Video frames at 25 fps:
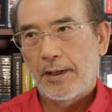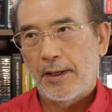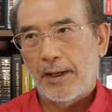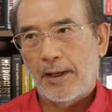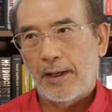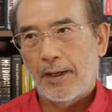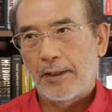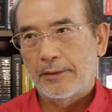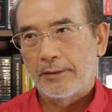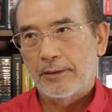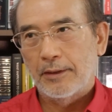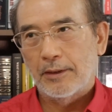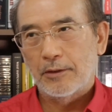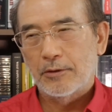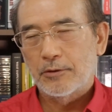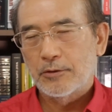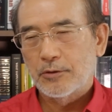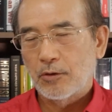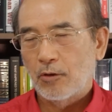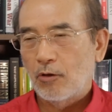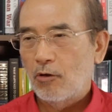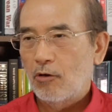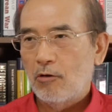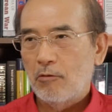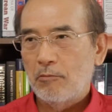and
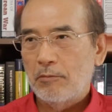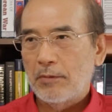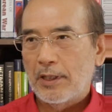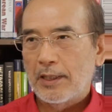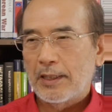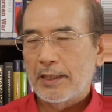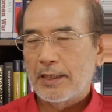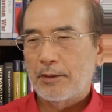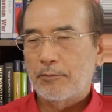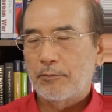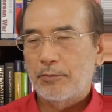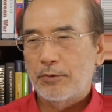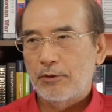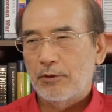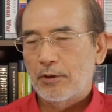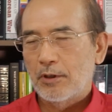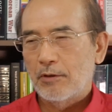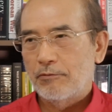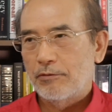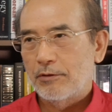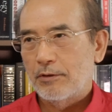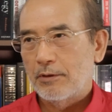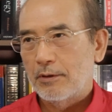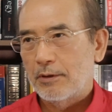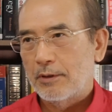so many
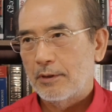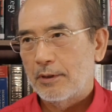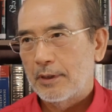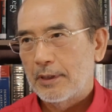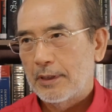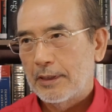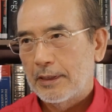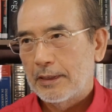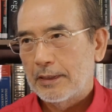beautiful